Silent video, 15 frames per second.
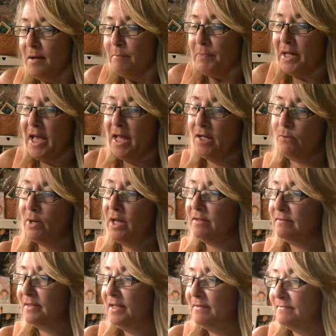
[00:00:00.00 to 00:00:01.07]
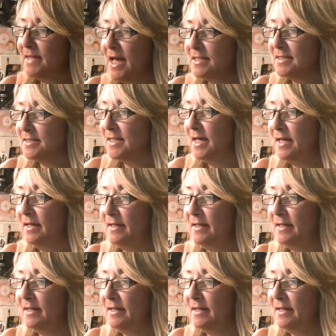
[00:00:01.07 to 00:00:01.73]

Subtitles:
But anyway, that's